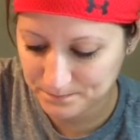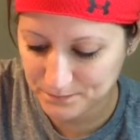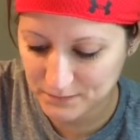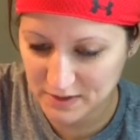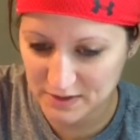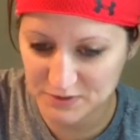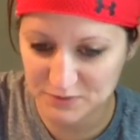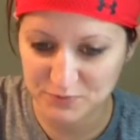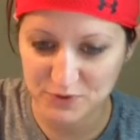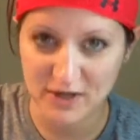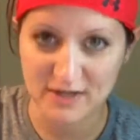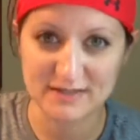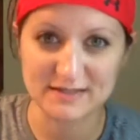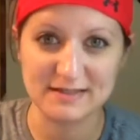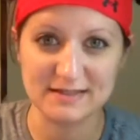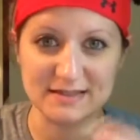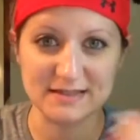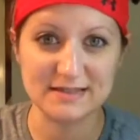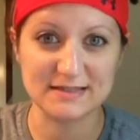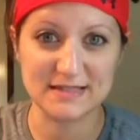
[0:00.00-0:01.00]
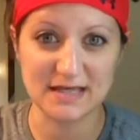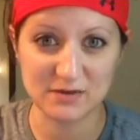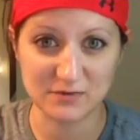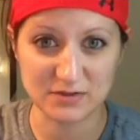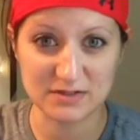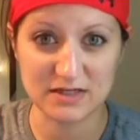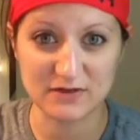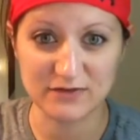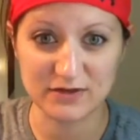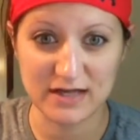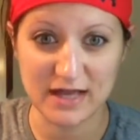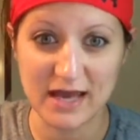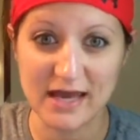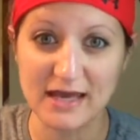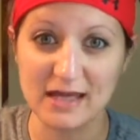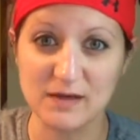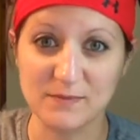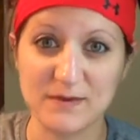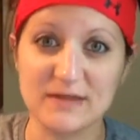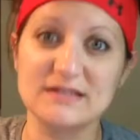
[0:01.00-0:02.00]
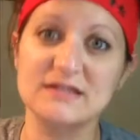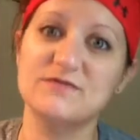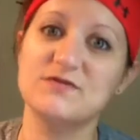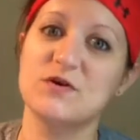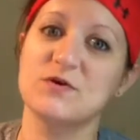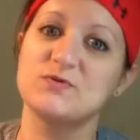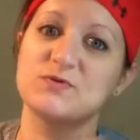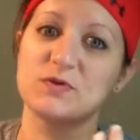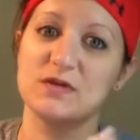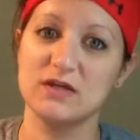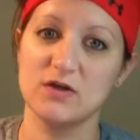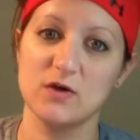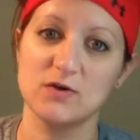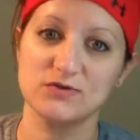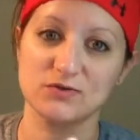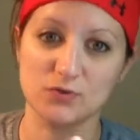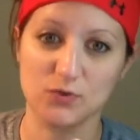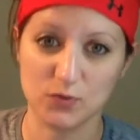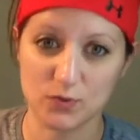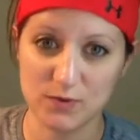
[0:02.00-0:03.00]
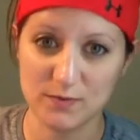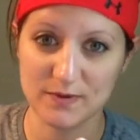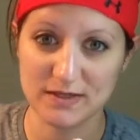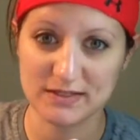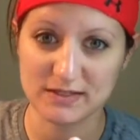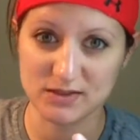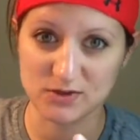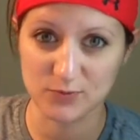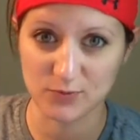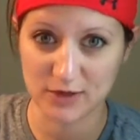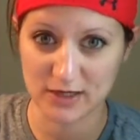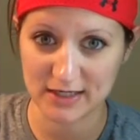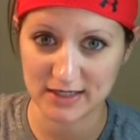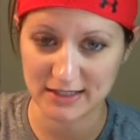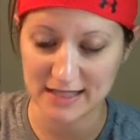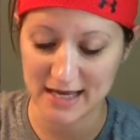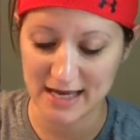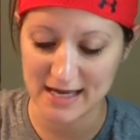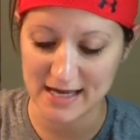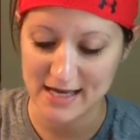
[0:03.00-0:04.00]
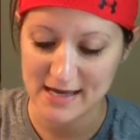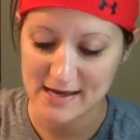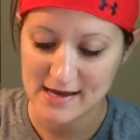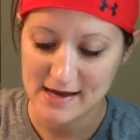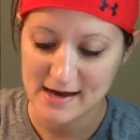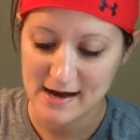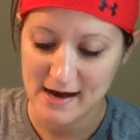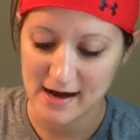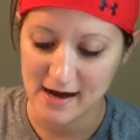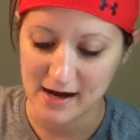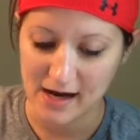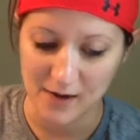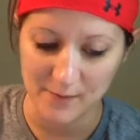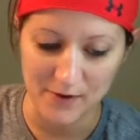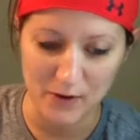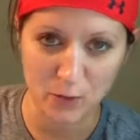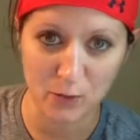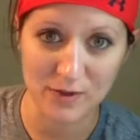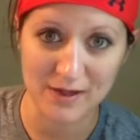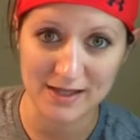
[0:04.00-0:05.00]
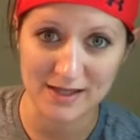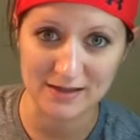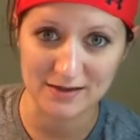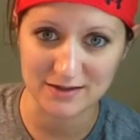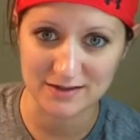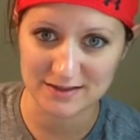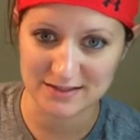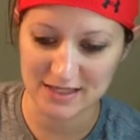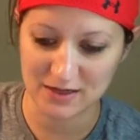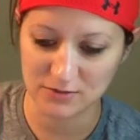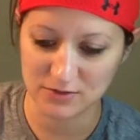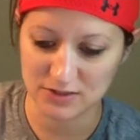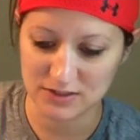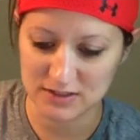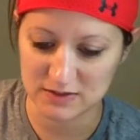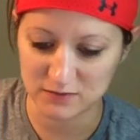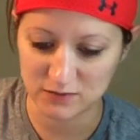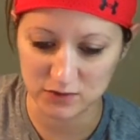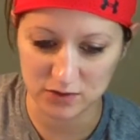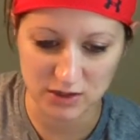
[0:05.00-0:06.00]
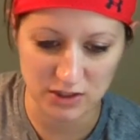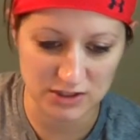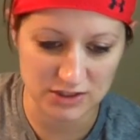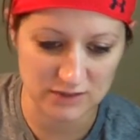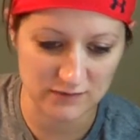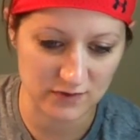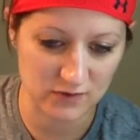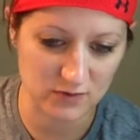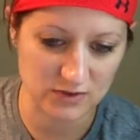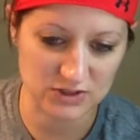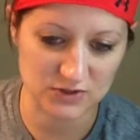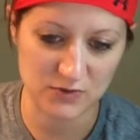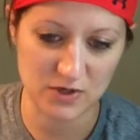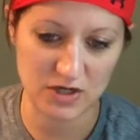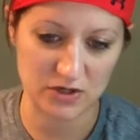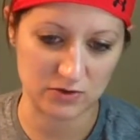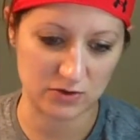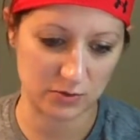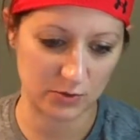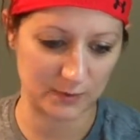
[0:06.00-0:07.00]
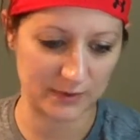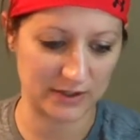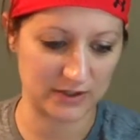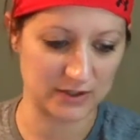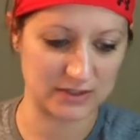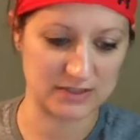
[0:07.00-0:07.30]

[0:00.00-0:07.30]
because Bryce eats a sandwich every day and a piece of toast, so he goes through 3 pieces of bread a day. And we eat sandwiches for lunch every once in a while, or we'll make